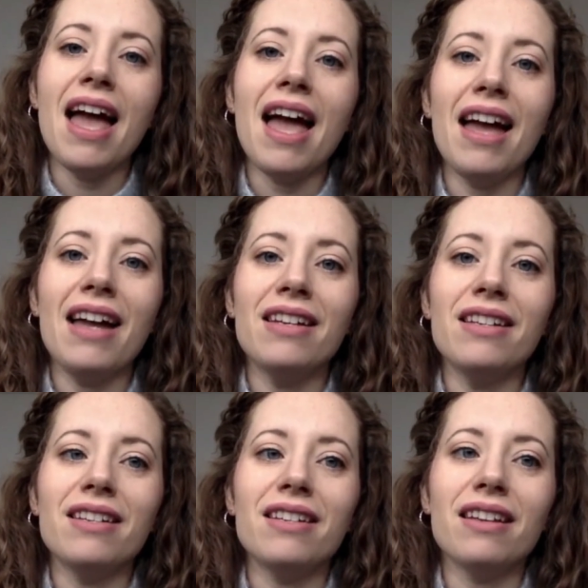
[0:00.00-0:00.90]

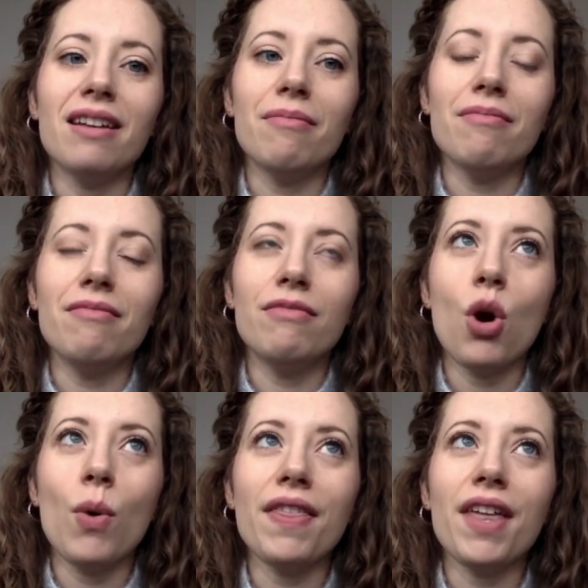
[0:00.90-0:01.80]
and um,
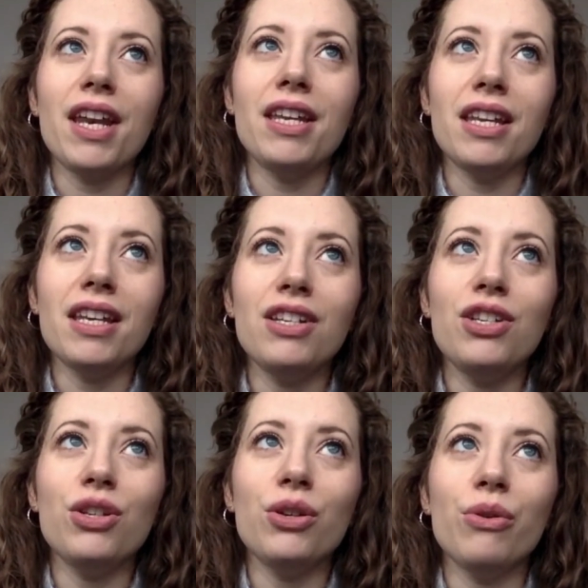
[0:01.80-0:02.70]
knowing that I needed
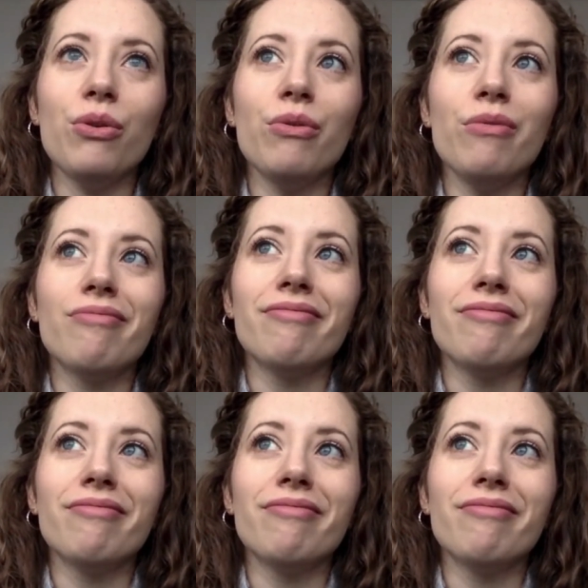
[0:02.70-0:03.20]
to